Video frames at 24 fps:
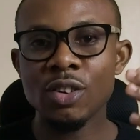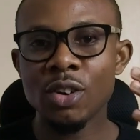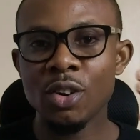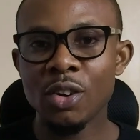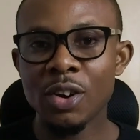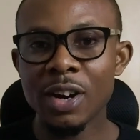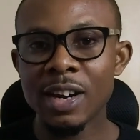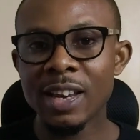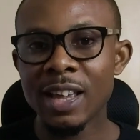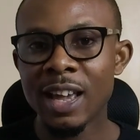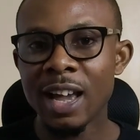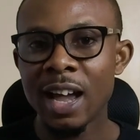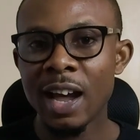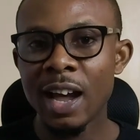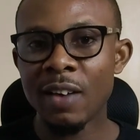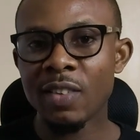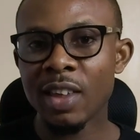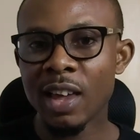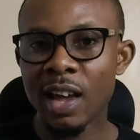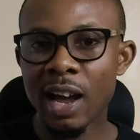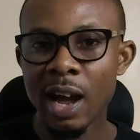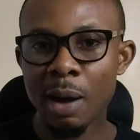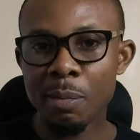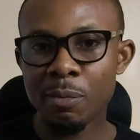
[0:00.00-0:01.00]
you already have
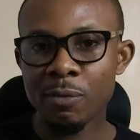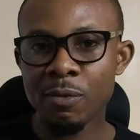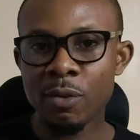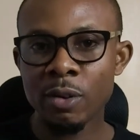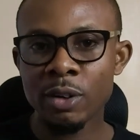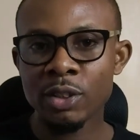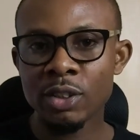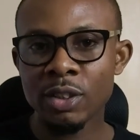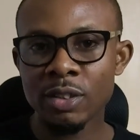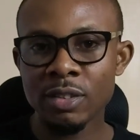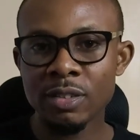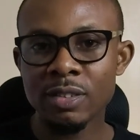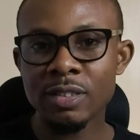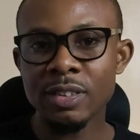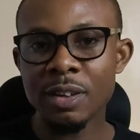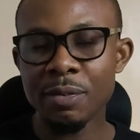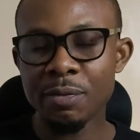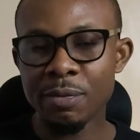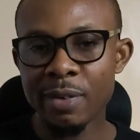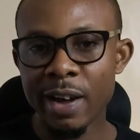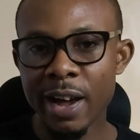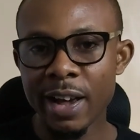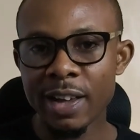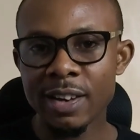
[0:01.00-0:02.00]
the hub functions
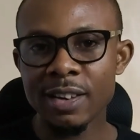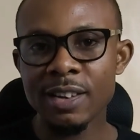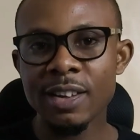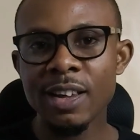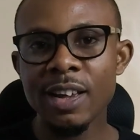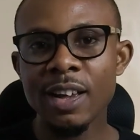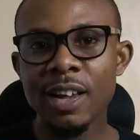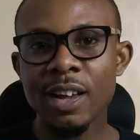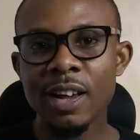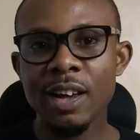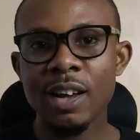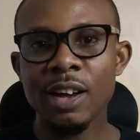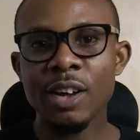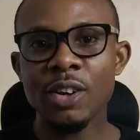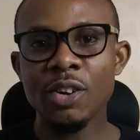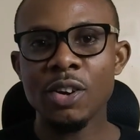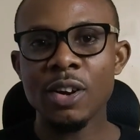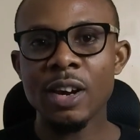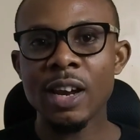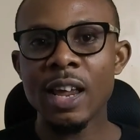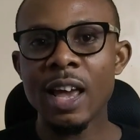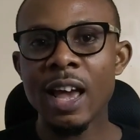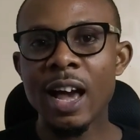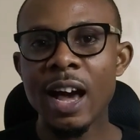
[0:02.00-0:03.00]
defined, and you
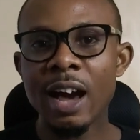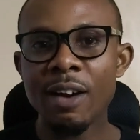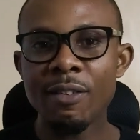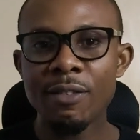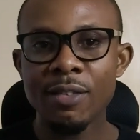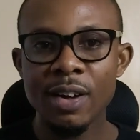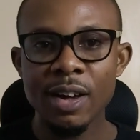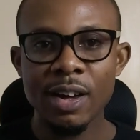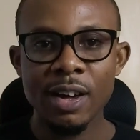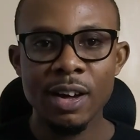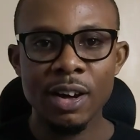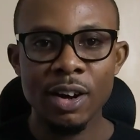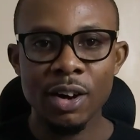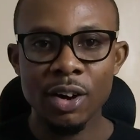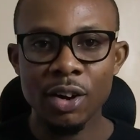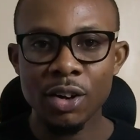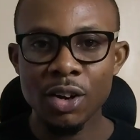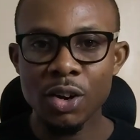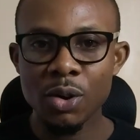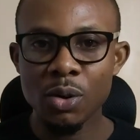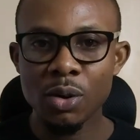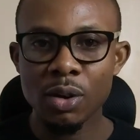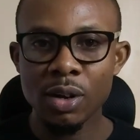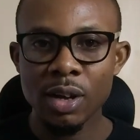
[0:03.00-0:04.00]
already have
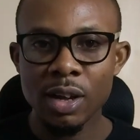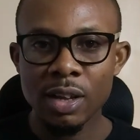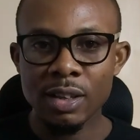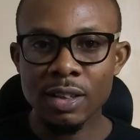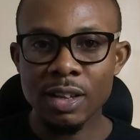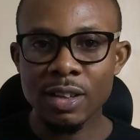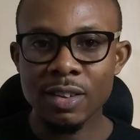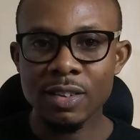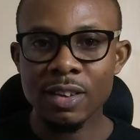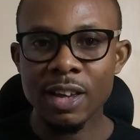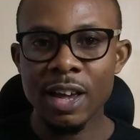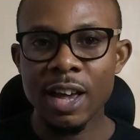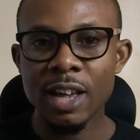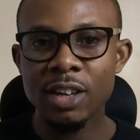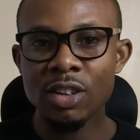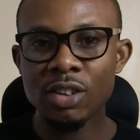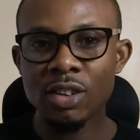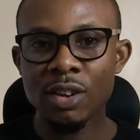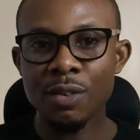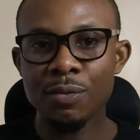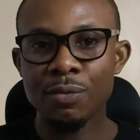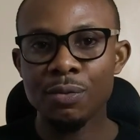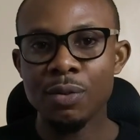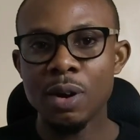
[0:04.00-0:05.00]
the
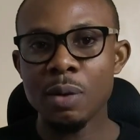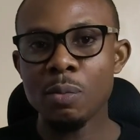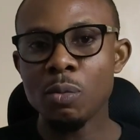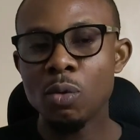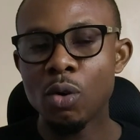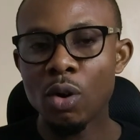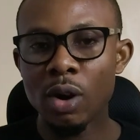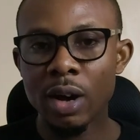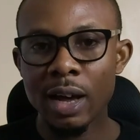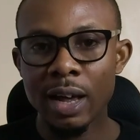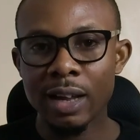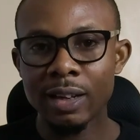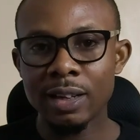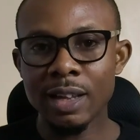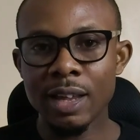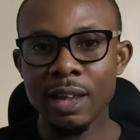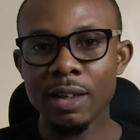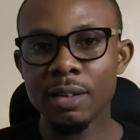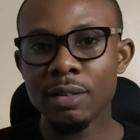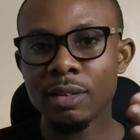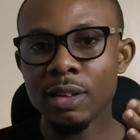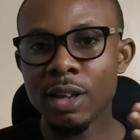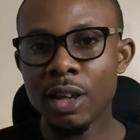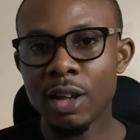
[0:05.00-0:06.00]
sketch, the framework, and
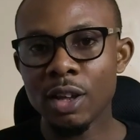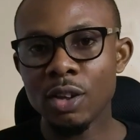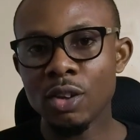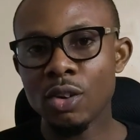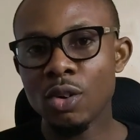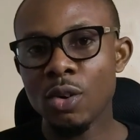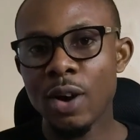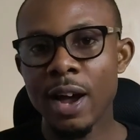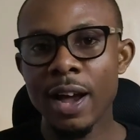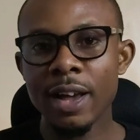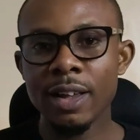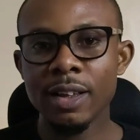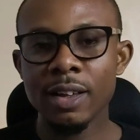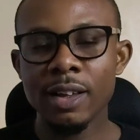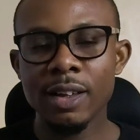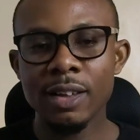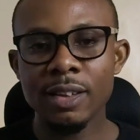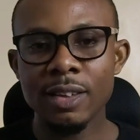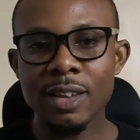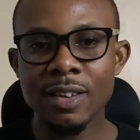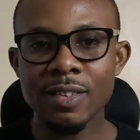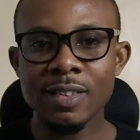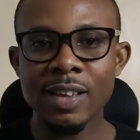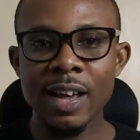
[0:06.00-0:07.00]
the UI
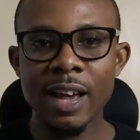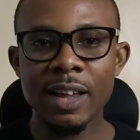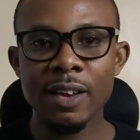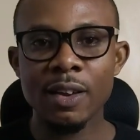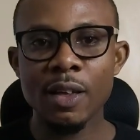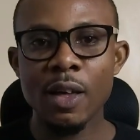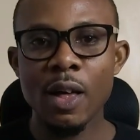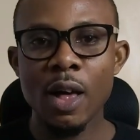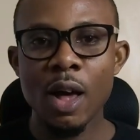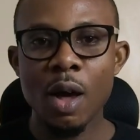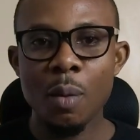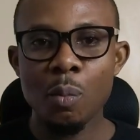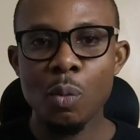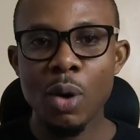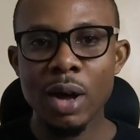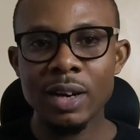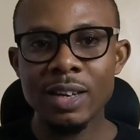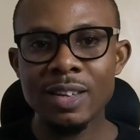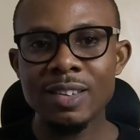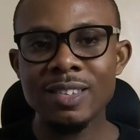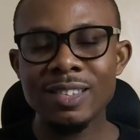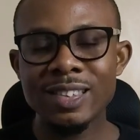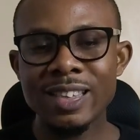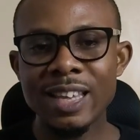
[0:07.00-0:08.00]
design. But
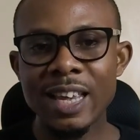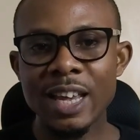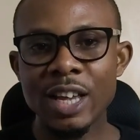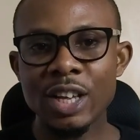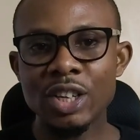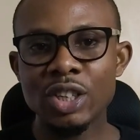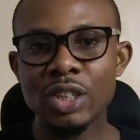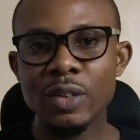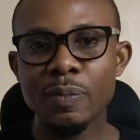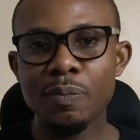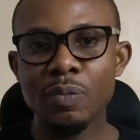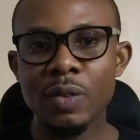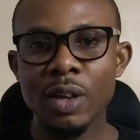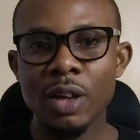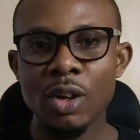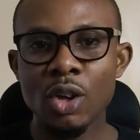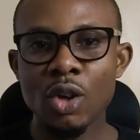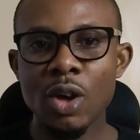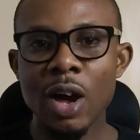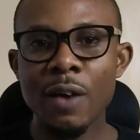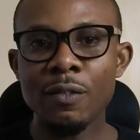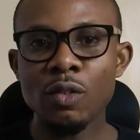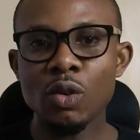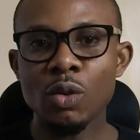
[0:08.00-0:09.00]
at this stage,
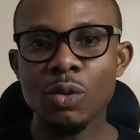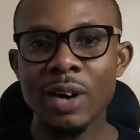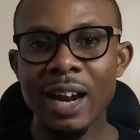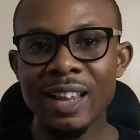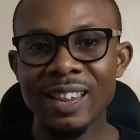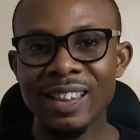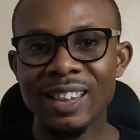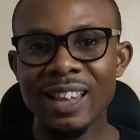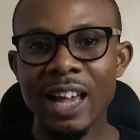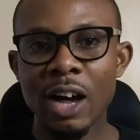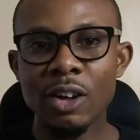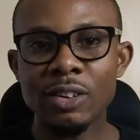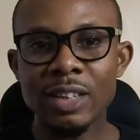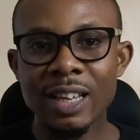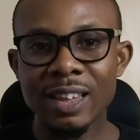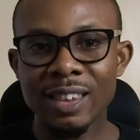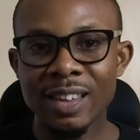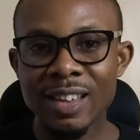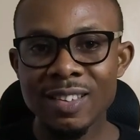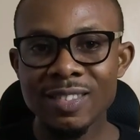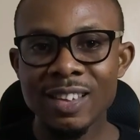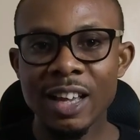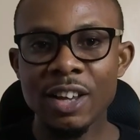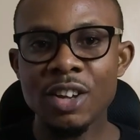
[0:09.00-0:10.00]
you have to write out the
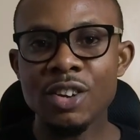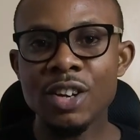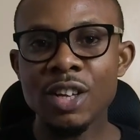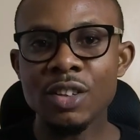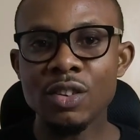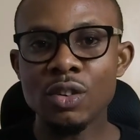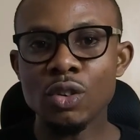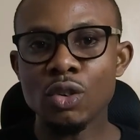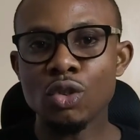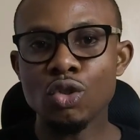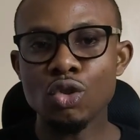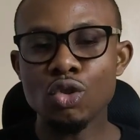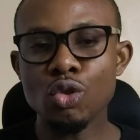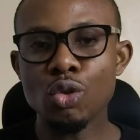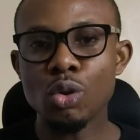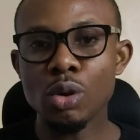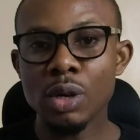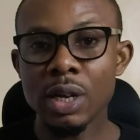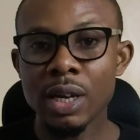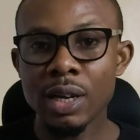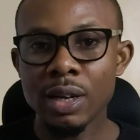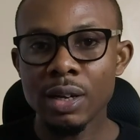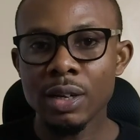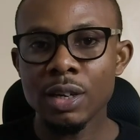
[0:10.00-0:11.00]
things that you need to
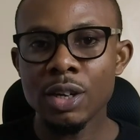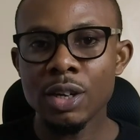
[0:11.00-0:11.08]
do,